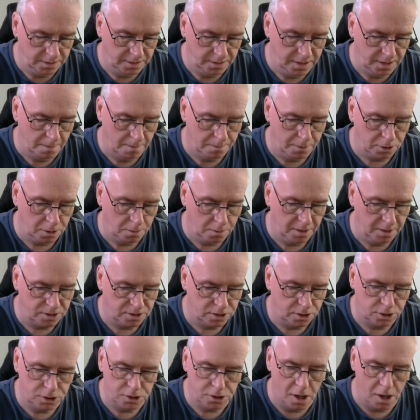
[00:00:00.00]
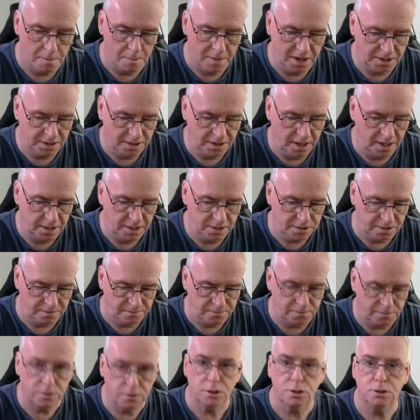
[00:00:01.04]
The output capacitor is not making any
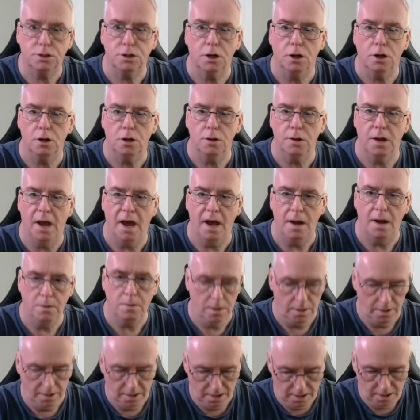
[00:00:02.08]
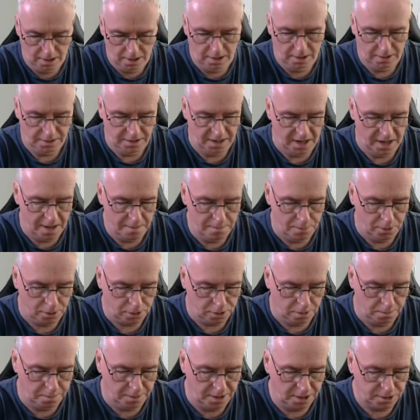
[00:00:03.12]
difference at all now. The
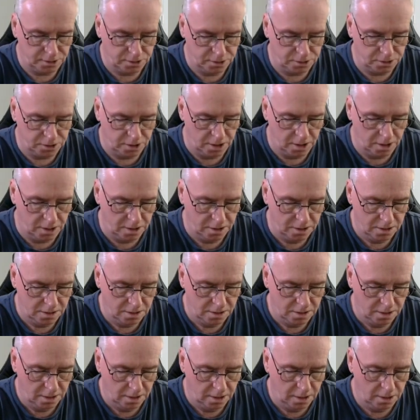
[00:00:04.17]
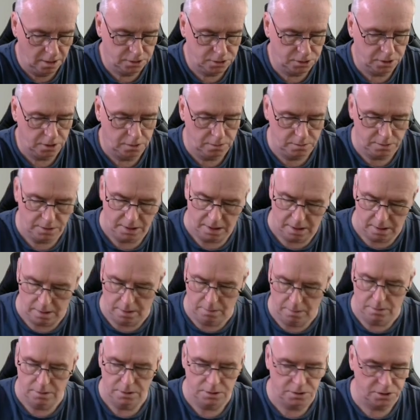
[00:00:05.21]
input capacitor has tuned it.
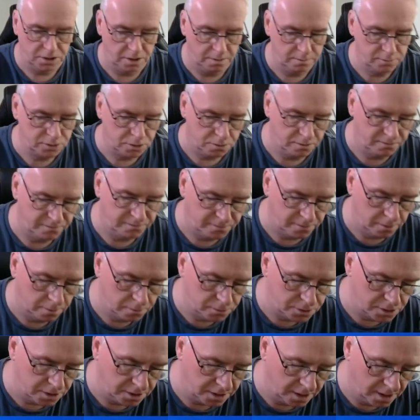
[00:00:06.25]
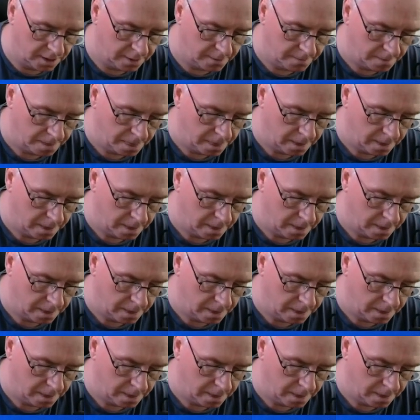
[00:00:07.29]
Oh, it seems to have frozen again.